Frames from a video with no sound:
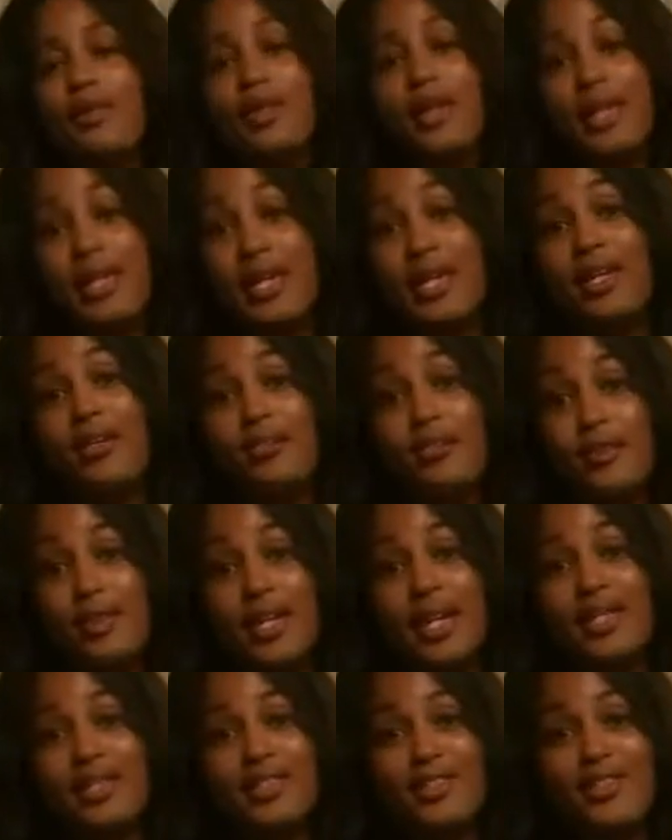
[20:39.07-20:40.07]
again, if you
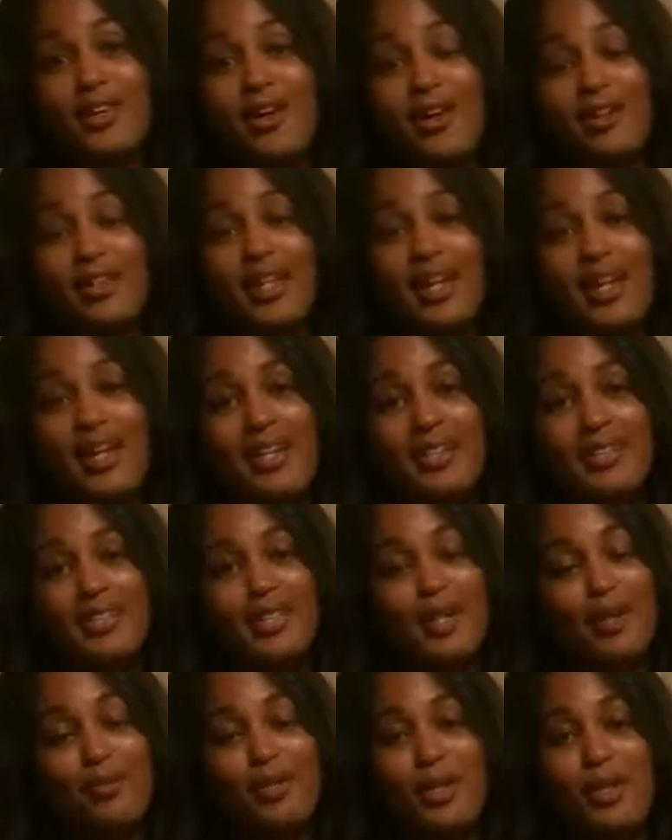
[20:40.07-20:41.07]
like to talk, guys,
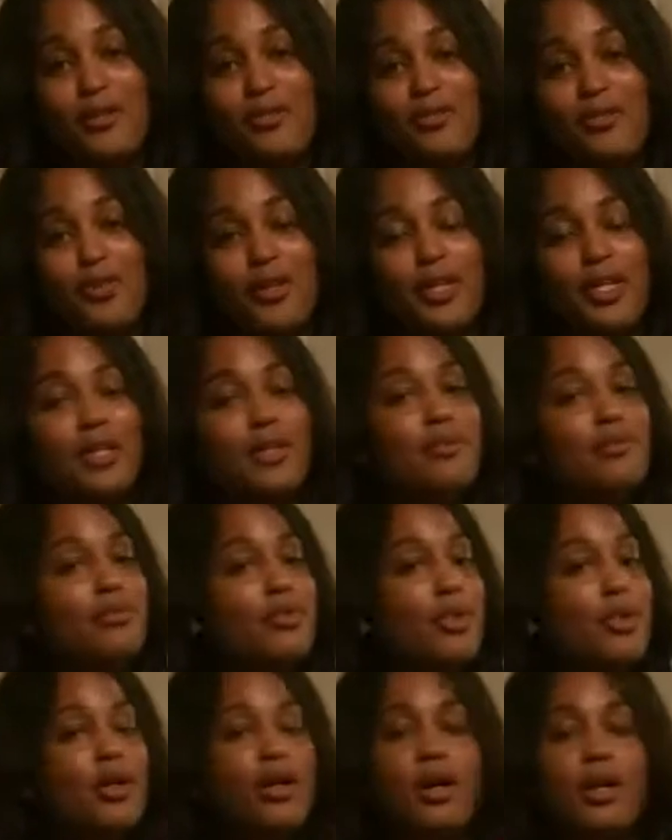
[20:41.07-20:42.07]
I'm here for you.
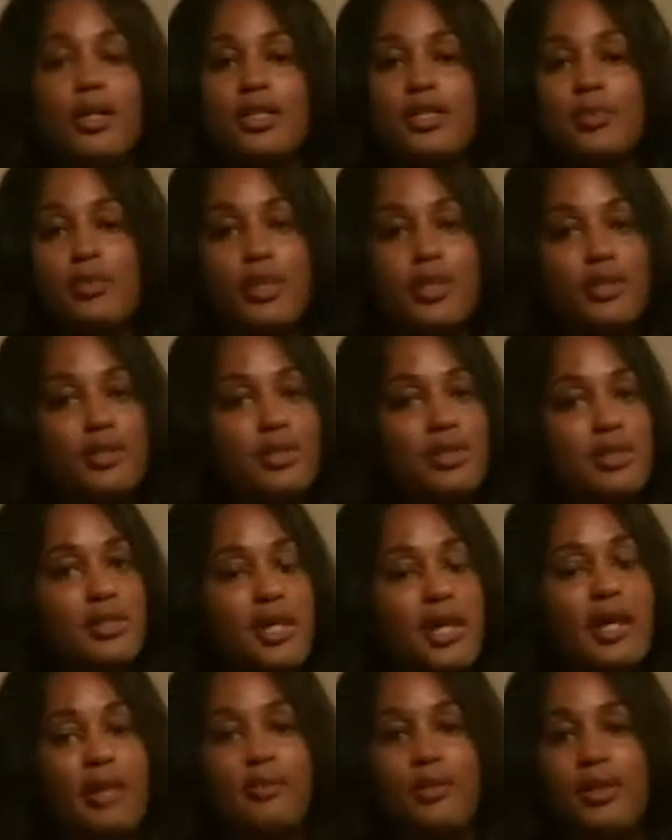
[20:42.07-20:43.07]
You're on a special
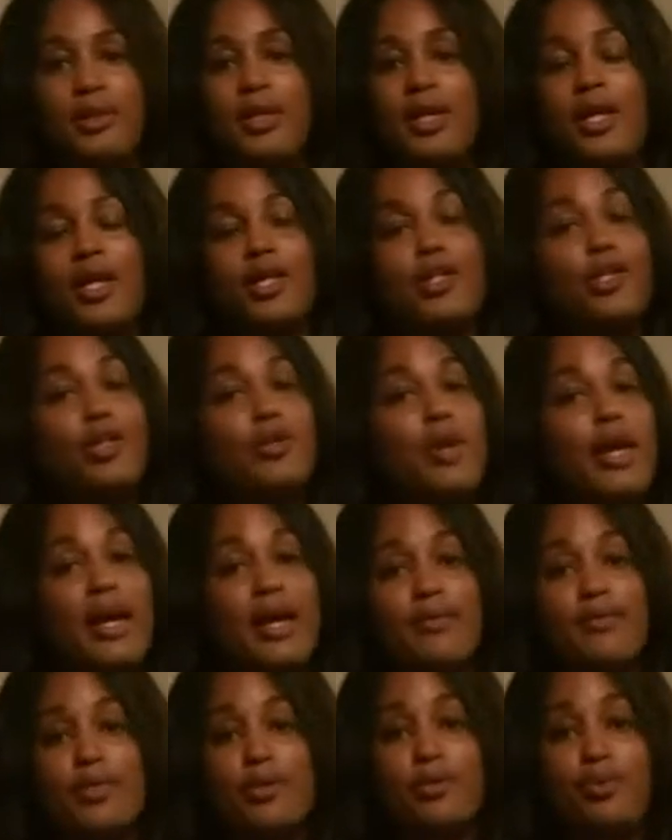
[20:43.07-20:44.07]
assignment. You
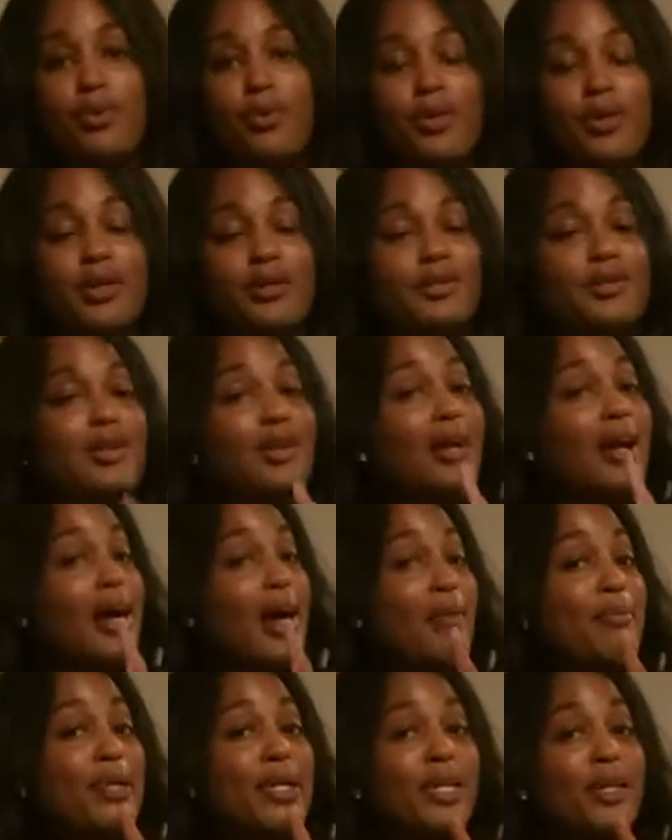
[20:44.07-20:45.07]
have support.
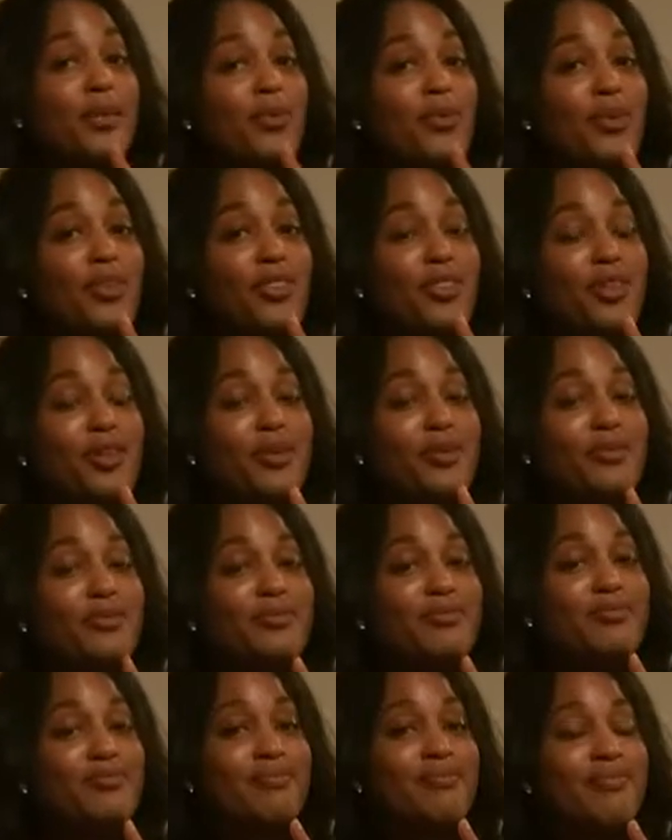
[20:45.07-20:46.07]
I'm in it with you.
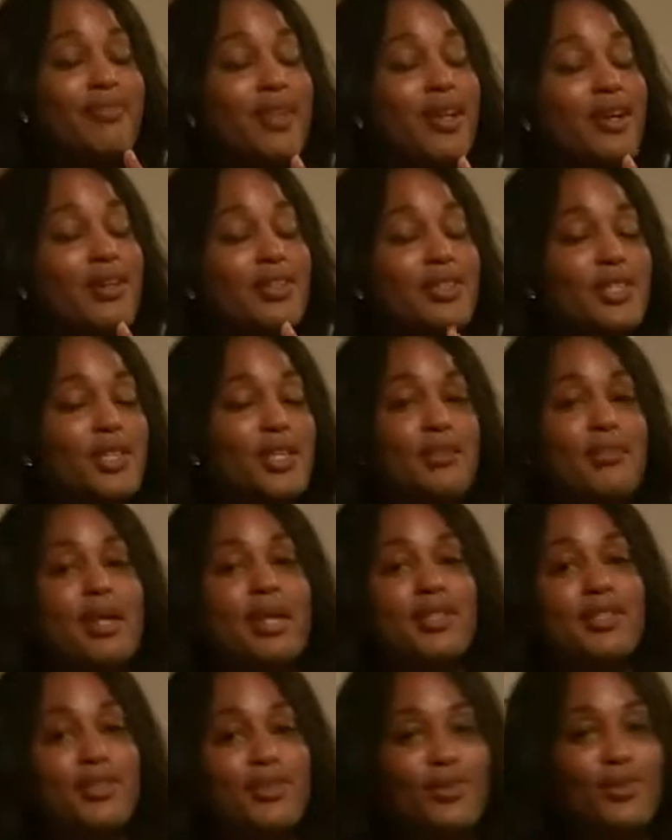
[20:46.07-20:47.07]
I'll see you
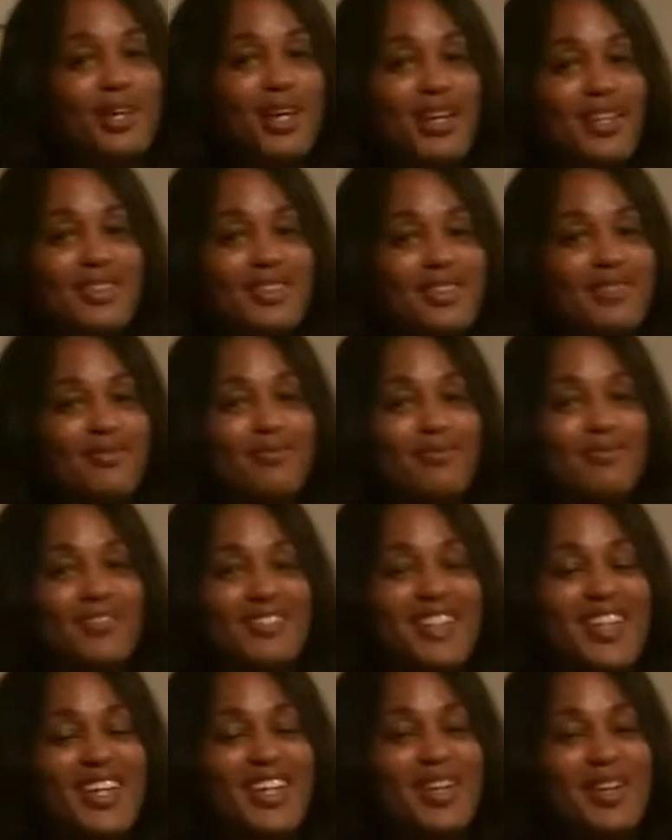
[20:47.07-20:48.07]
back soon, guys.
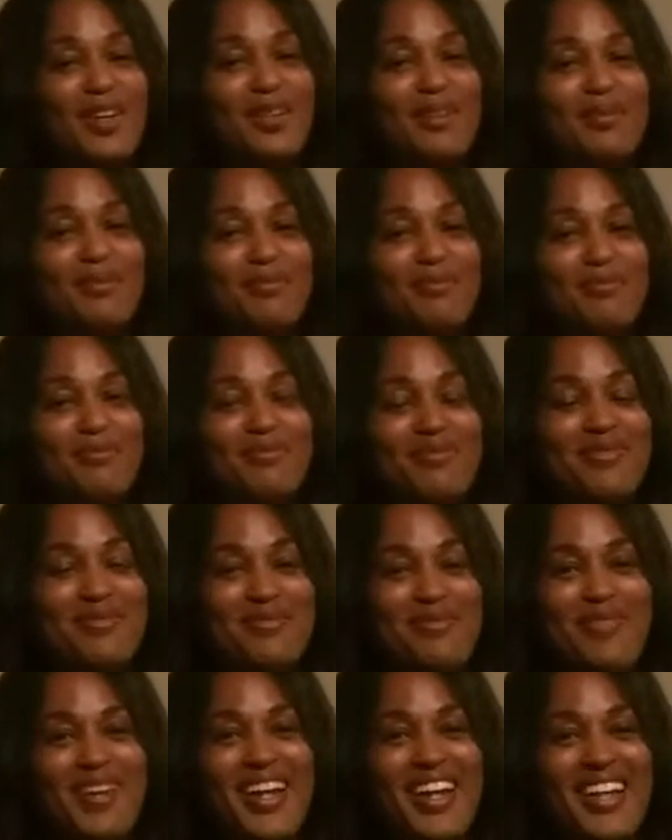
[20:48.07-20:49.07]
Take care.
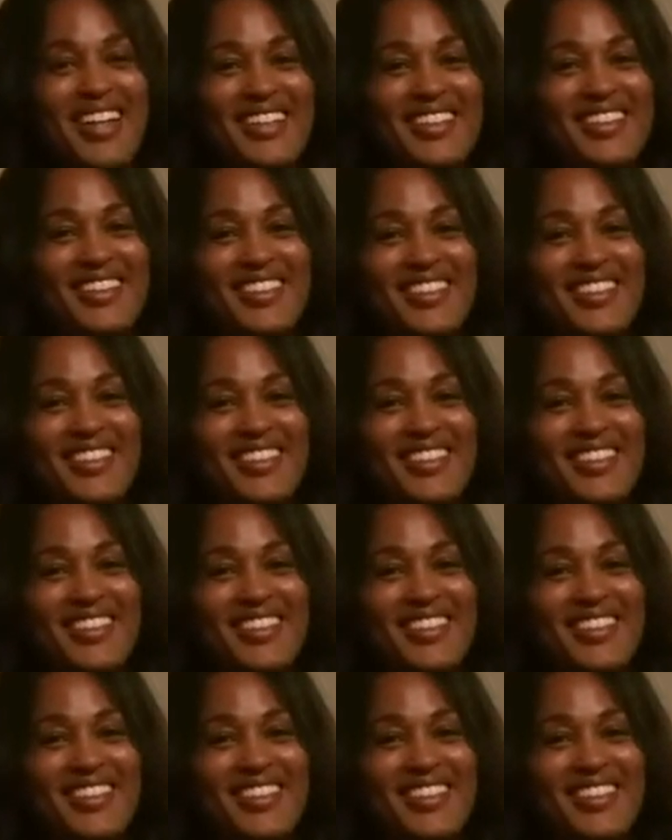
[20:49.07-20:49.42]
Bye.